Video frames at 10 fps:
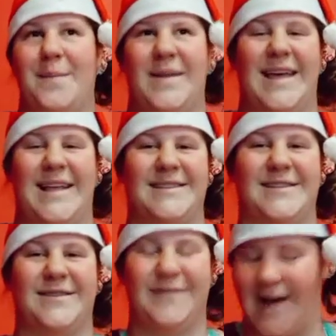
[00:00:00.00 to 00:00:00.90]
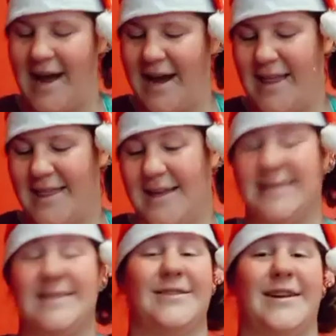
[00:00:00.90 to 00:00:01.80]
But that's still fine. I think
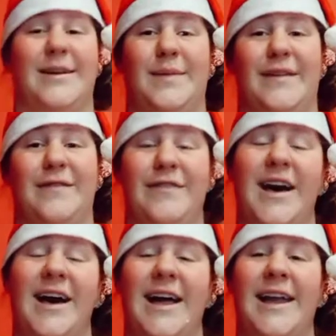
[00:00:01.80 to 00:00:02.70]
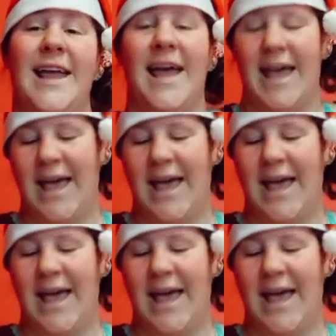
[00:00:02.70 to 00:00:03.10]
it's still going to be fine.